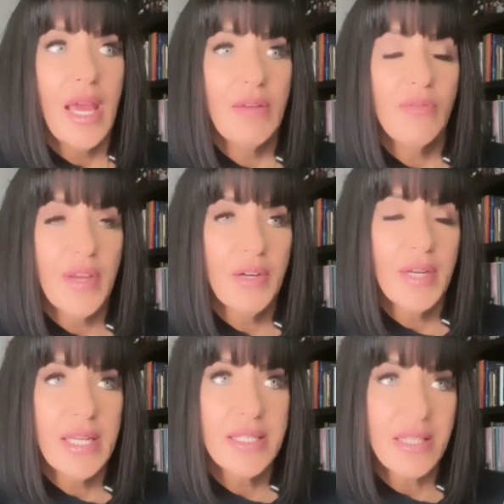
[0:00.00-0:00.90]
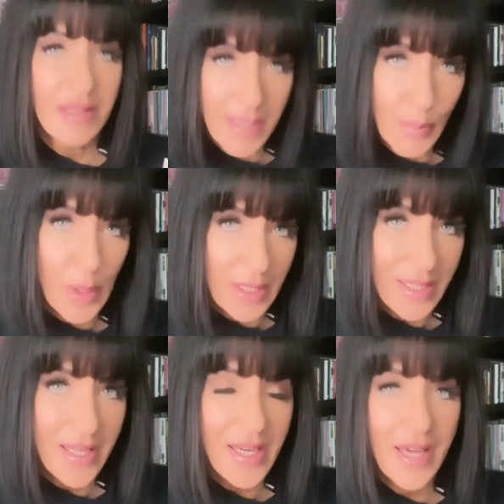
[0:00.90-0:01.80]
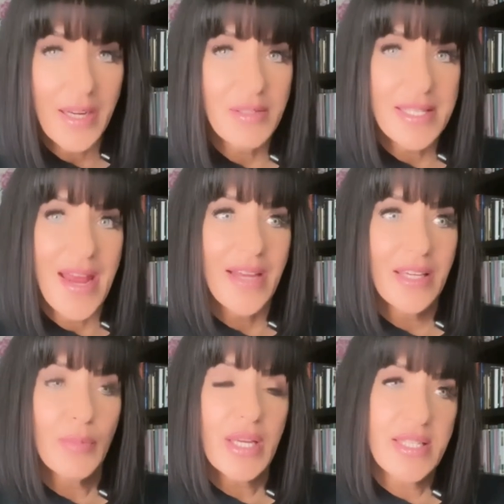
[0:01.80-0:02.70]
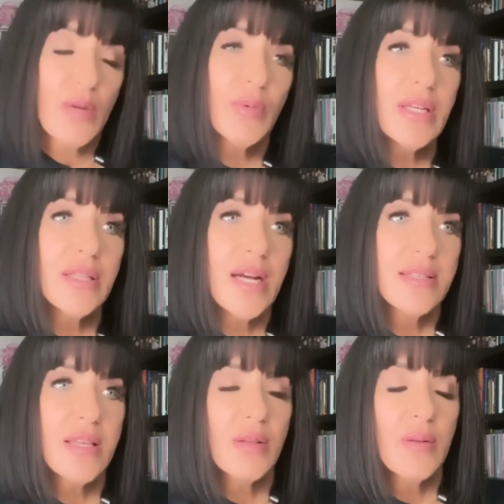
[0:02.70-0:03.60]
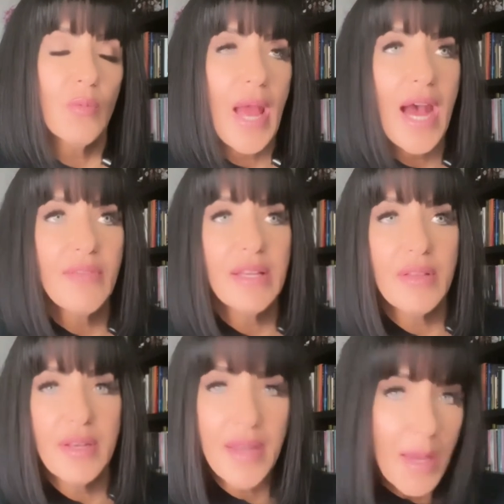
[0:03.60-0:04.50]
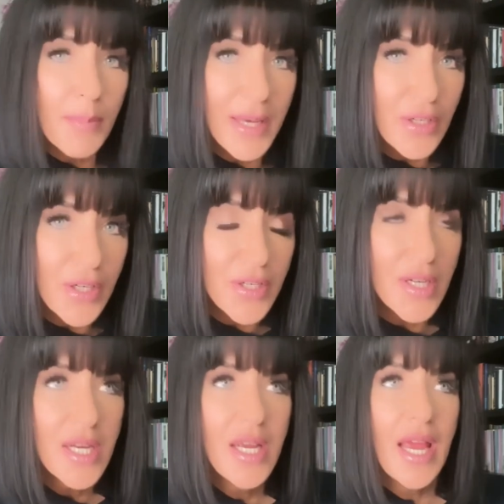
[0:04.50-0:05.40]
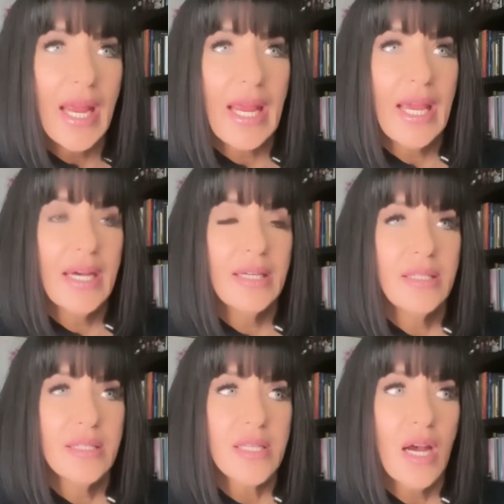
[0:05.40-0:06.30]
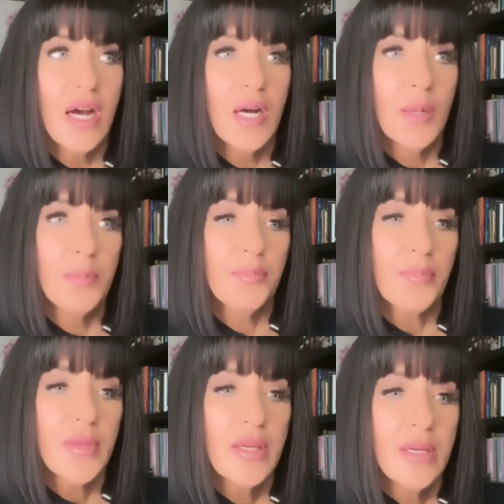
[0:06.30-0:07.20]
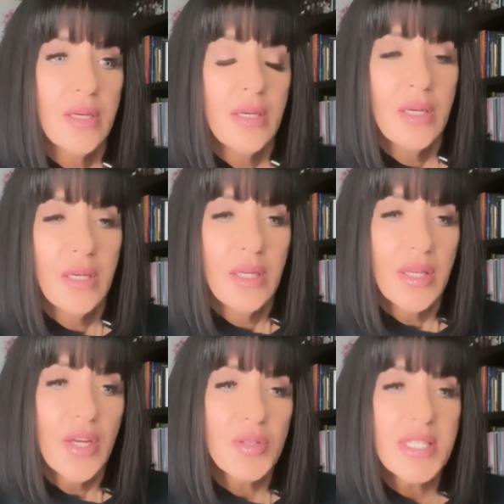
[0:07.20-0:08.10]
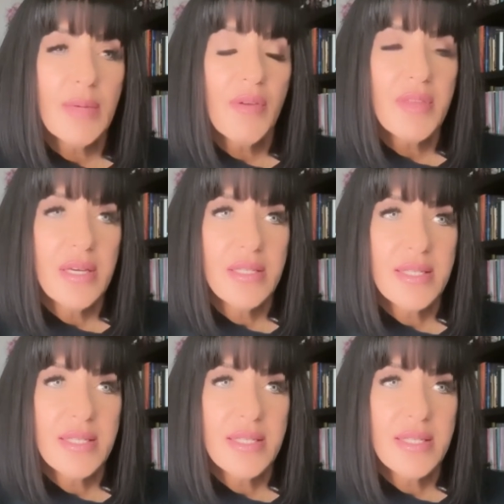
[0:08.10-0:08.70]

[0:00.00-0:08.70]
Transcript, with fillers: and very deliberately cut out snacking because I realized that having the nut butter and um, you know some of the